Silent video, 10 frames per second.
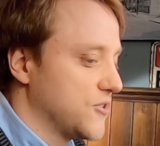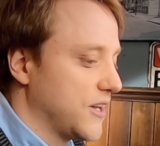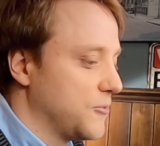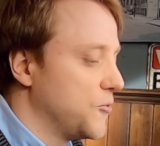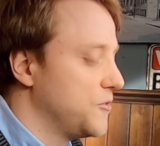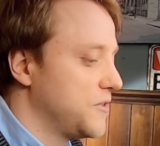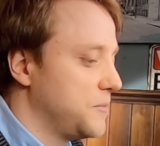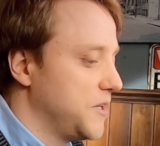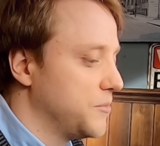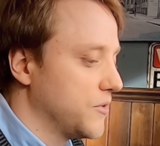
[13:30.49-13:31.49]
So like one of the
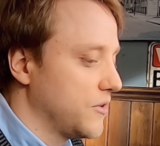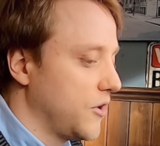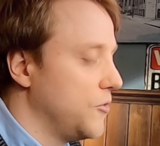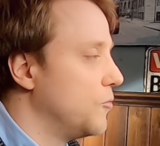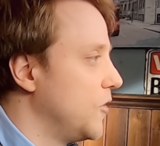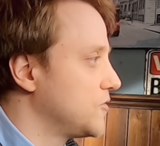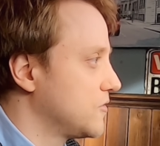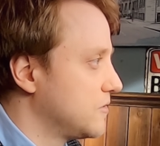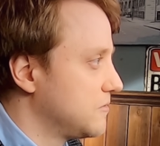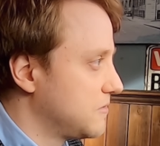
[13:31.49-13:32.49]
people who worked
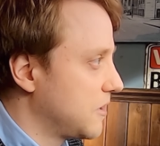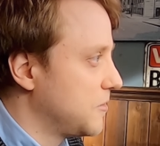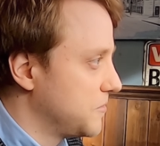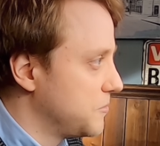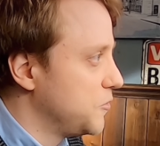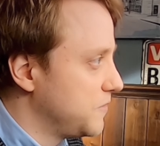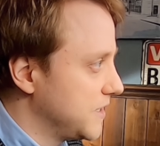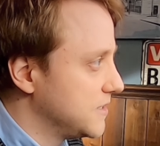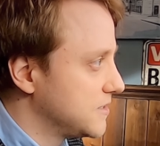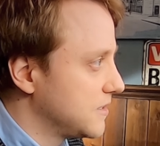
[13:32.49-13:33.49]
on the movies,